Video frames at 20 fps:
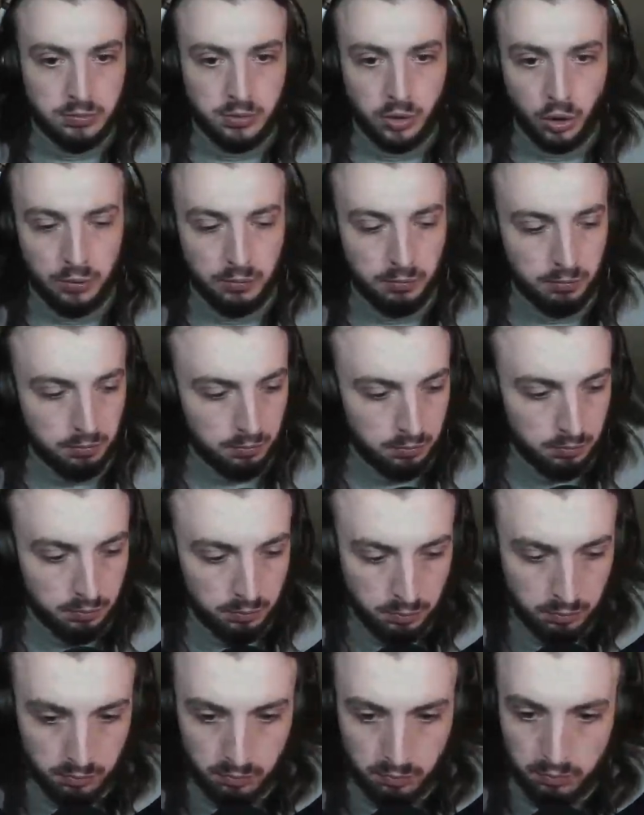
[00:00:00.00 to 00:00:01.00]
Done. Get
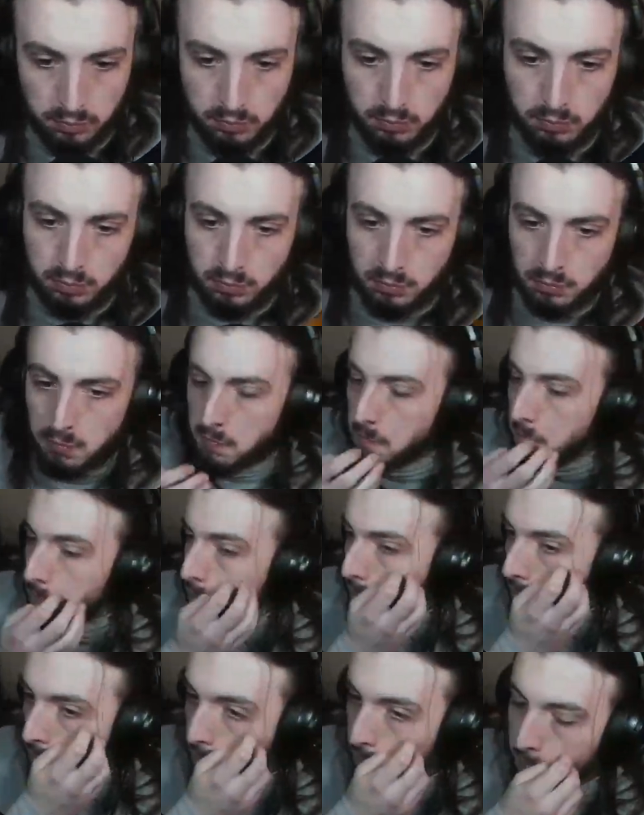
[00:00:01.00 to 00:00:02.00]

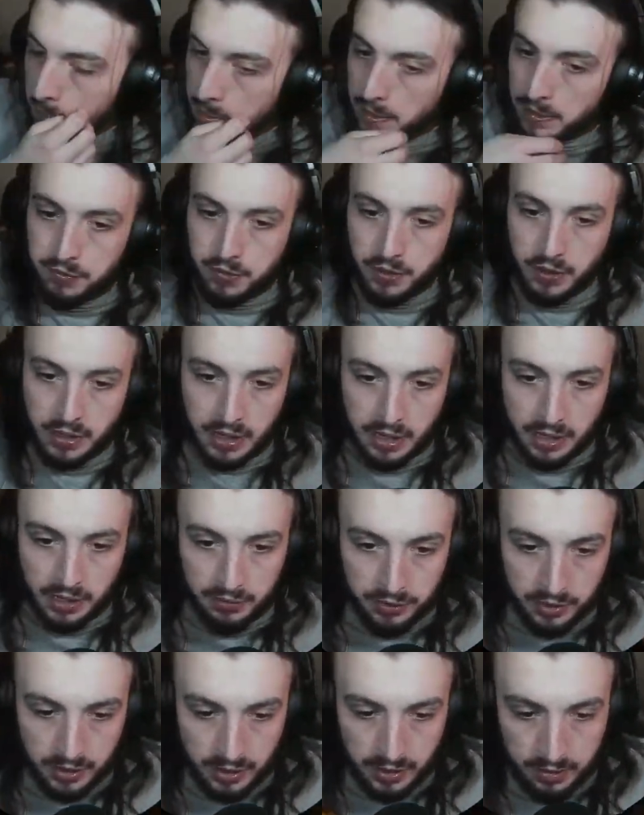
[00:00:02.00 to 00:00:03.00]
the fuck out
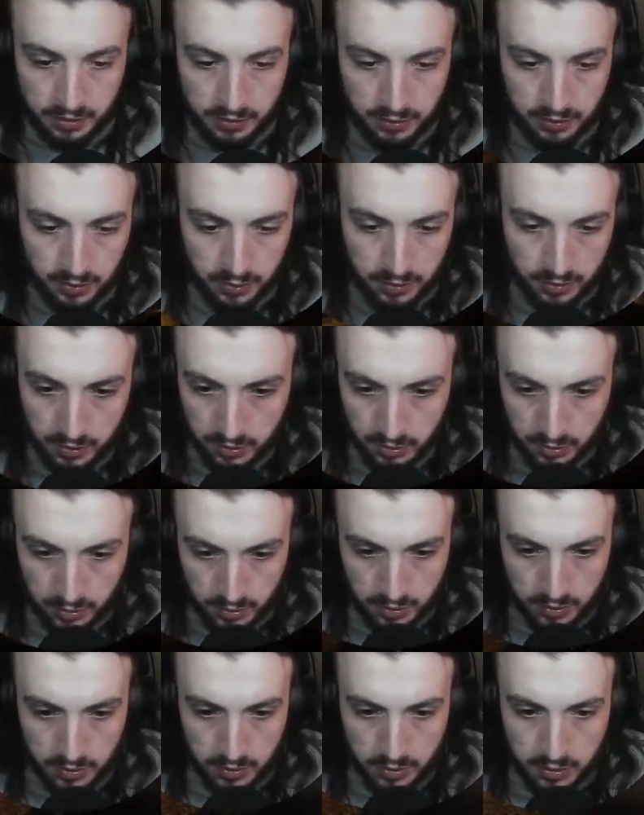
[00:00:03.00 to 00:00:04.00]
of here.
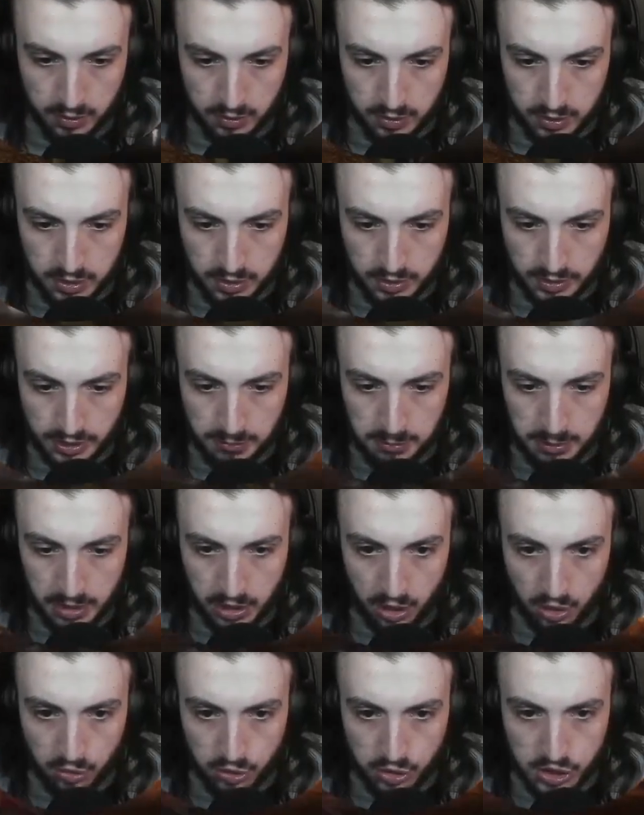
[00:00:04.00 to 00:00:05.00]
Give me
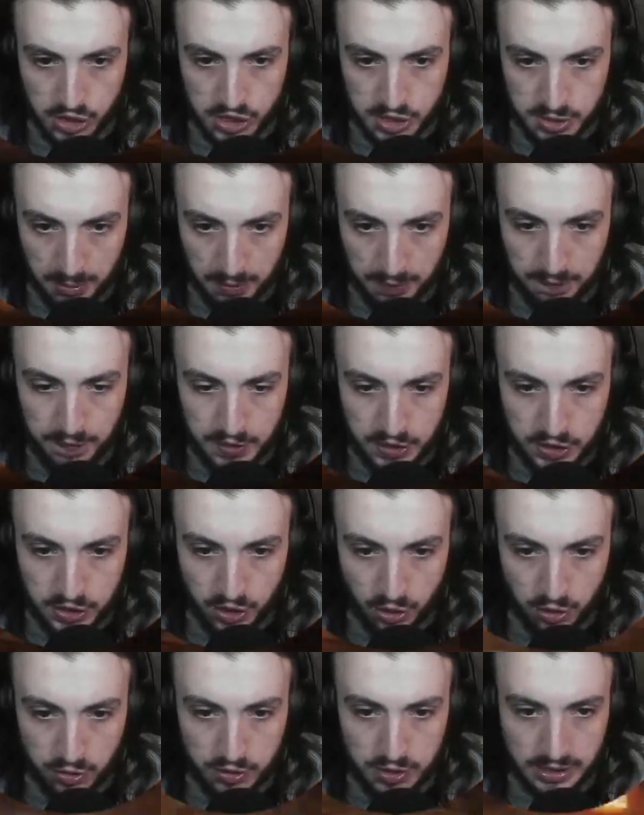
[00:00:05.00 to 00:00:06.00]
loads of smithing
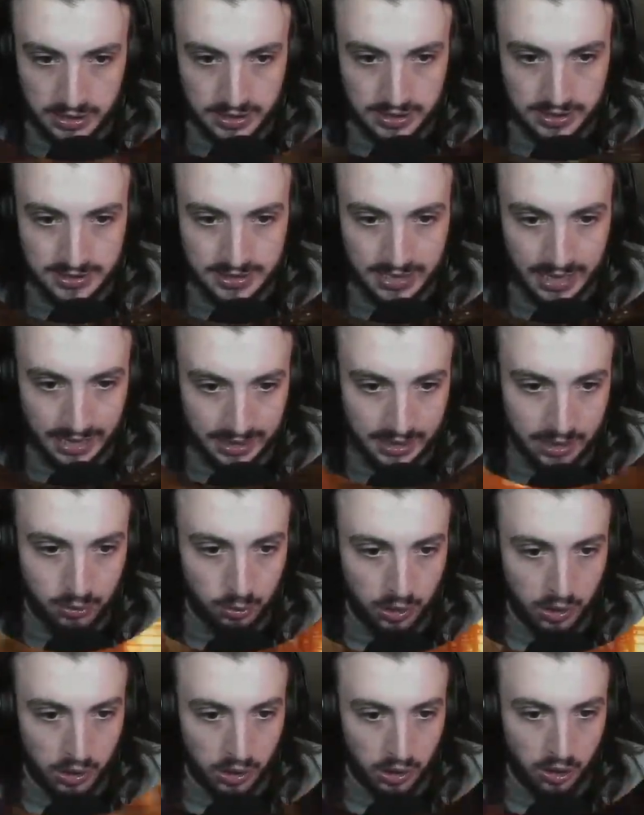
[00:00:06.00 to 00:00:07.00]
stones, that's exactly
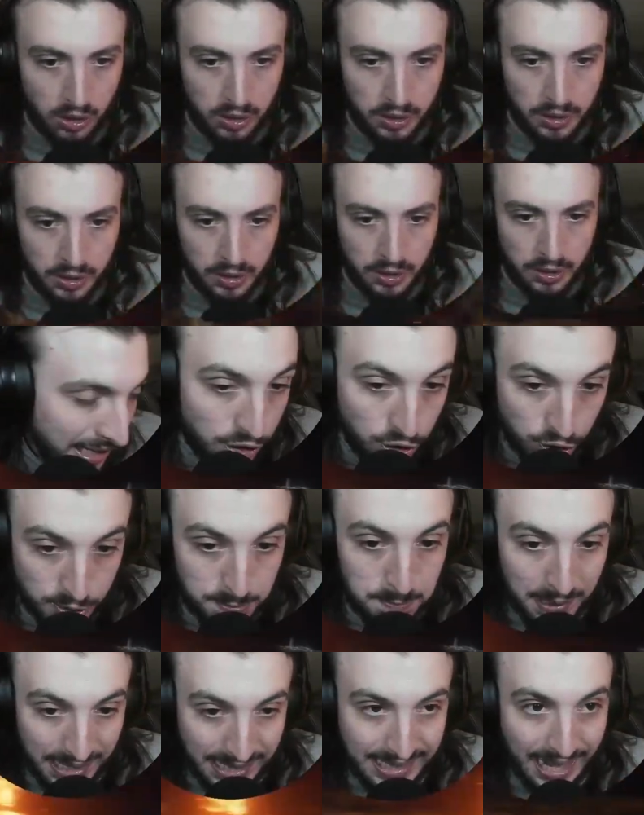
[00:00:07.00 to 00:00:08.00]
what I like. He does
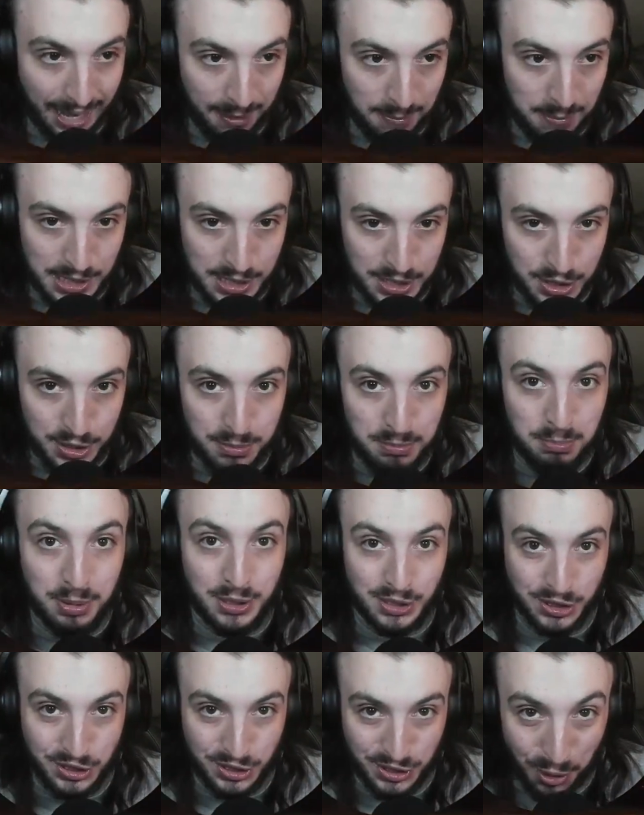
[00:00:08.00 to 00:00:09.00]
big damage,
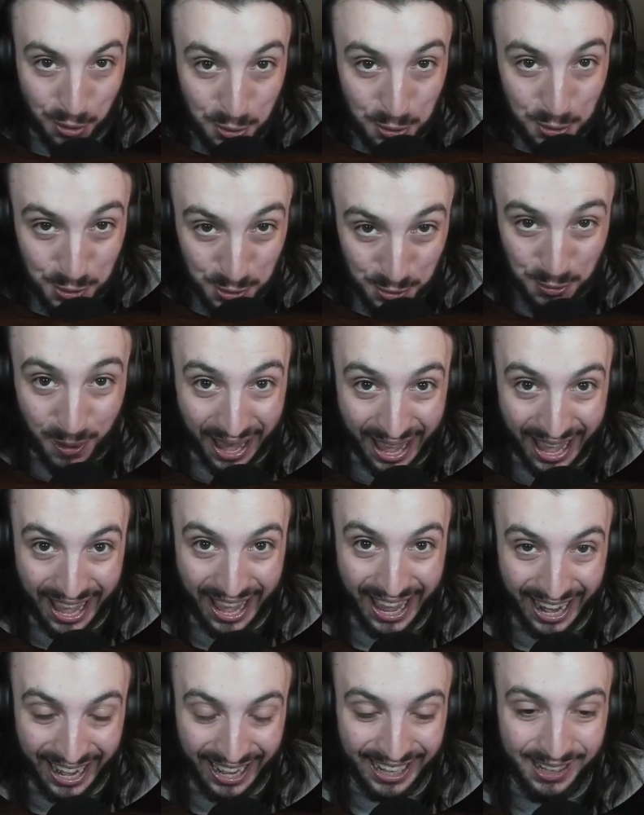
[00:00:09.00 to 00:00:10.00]
but so do
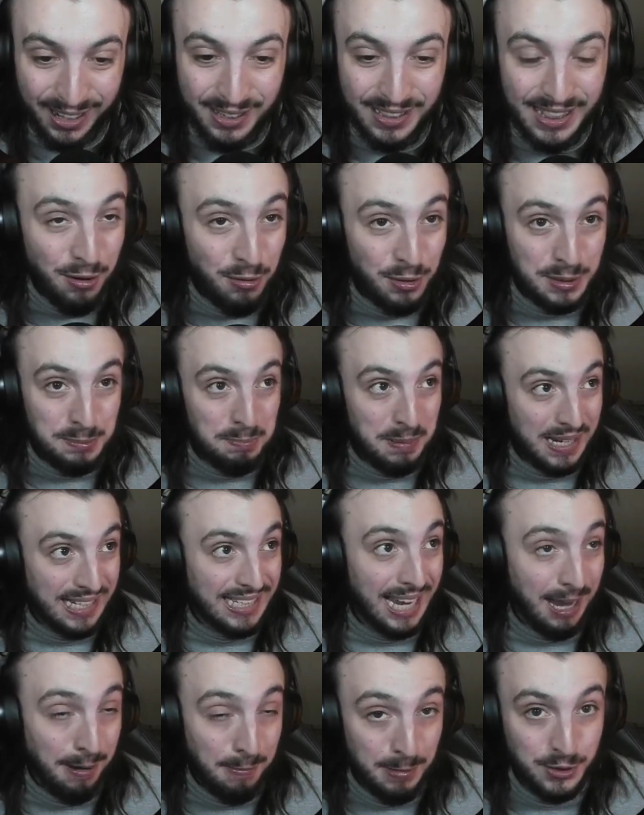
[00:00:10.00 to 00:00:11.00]
I. That was big
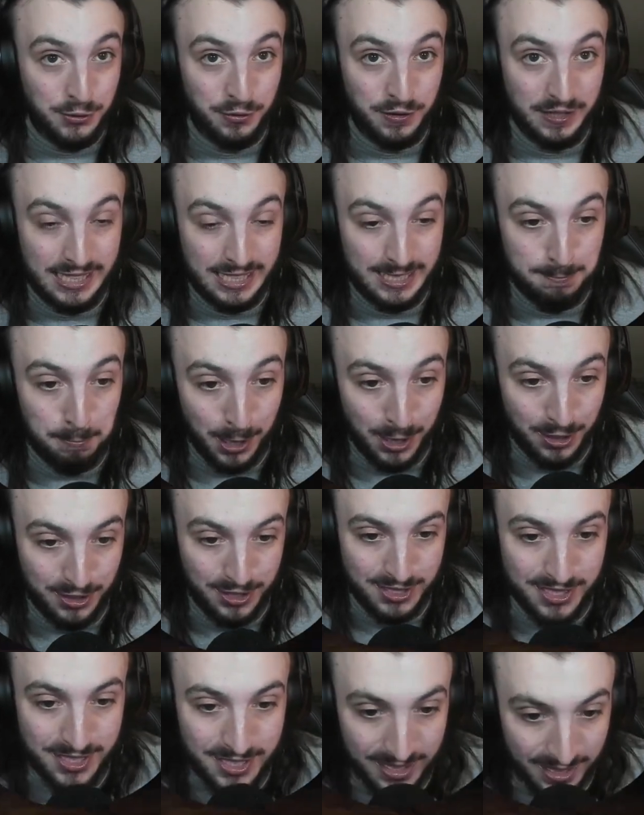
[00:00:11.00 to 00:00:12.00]
damage for this
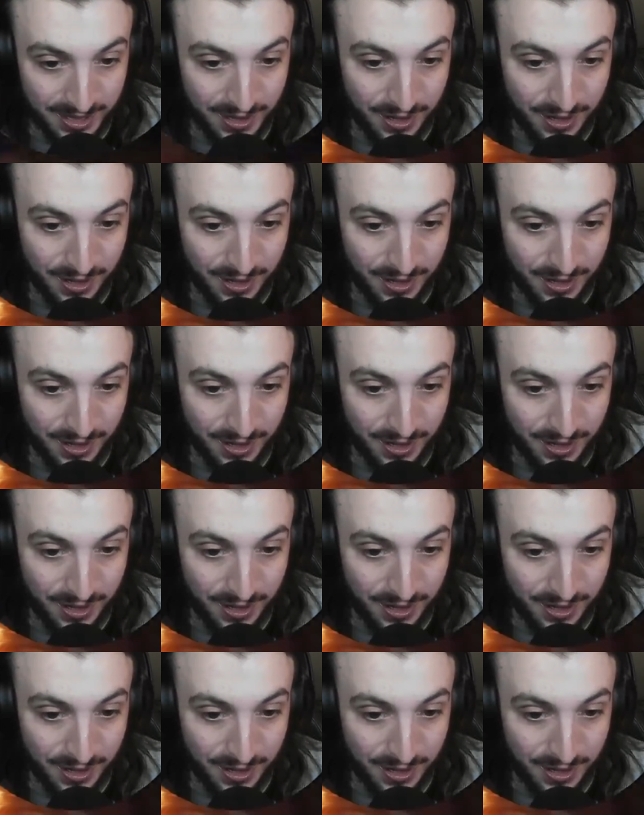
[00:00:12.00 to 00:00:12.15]
boss.